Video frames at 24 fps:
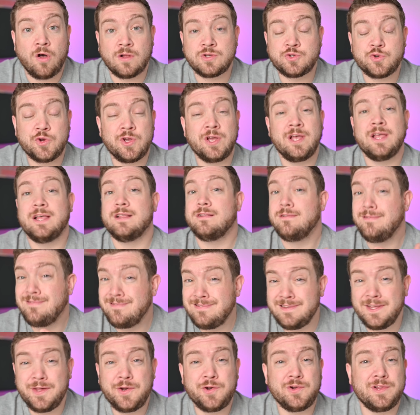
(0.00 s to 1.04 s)
Ultra
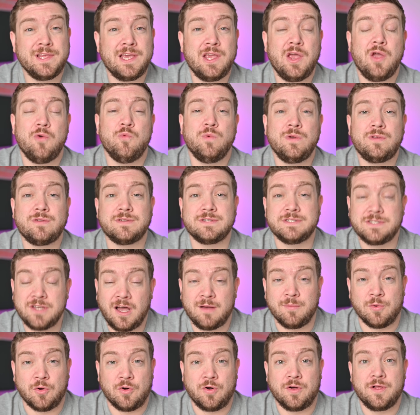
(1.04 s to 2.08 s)
literally will
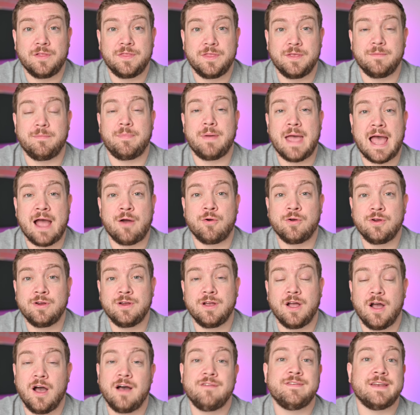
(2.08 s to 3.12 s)
double the
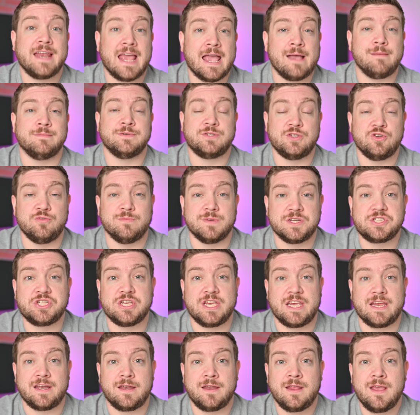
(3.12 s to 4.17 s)
power of an M2
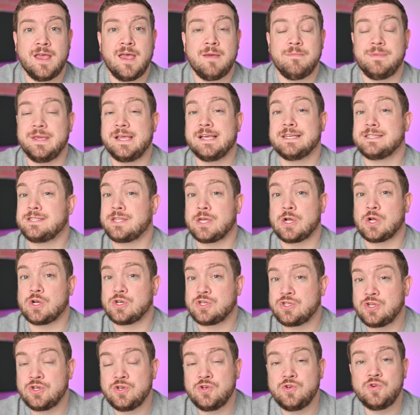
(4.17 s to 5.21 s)
machine because there are
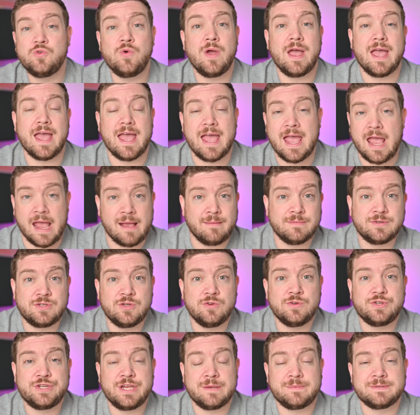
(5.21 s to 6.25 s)
two
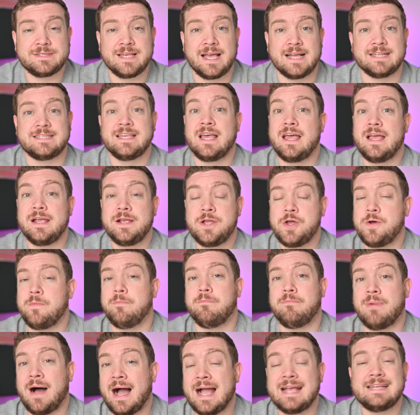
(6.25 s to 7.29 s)
M2 chipsets
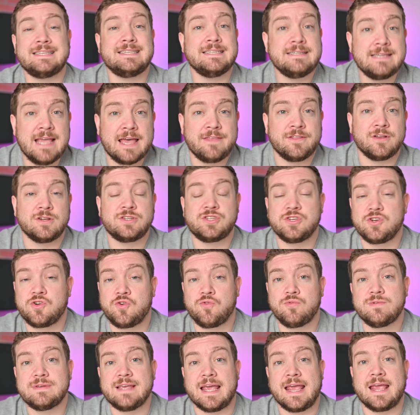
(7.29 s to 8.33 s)
combined together to
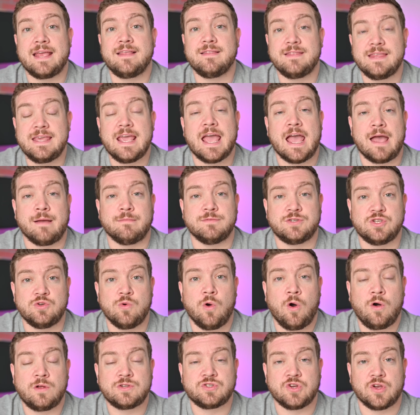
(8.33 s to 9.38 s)
create the M2
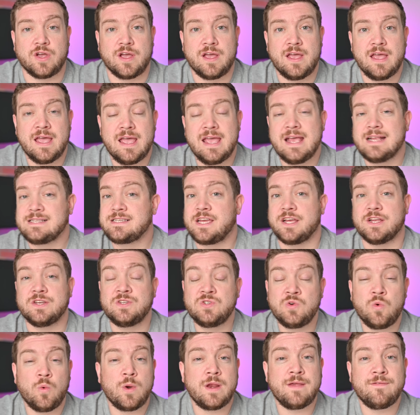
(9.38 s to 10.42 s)
Ultra. It's got a
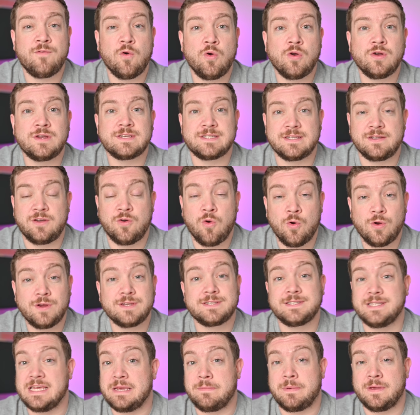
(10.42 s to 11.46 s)
24-core
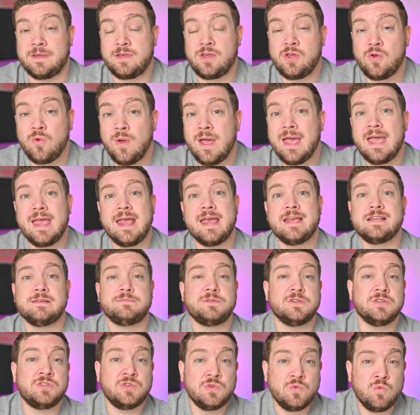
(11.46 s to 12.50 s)
CPU and is up
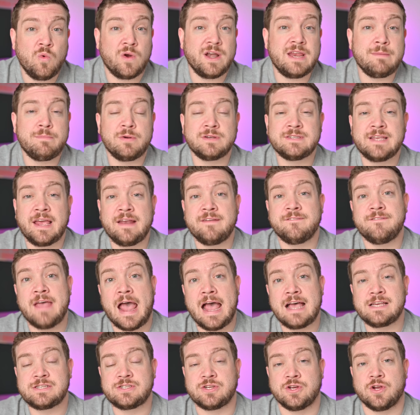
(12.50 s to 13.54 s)
to 20%
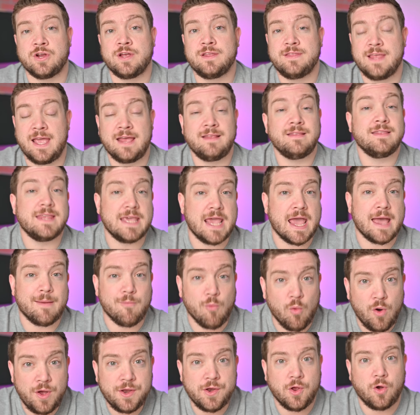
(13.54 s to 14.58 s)
faster than the
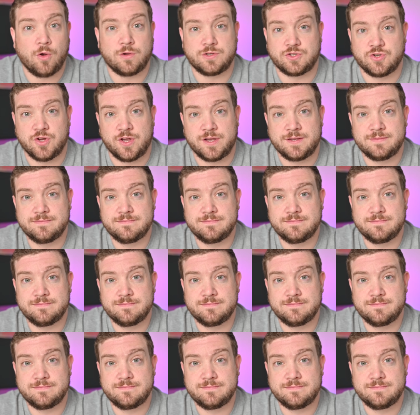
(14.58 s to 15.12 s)
M1 Ultra.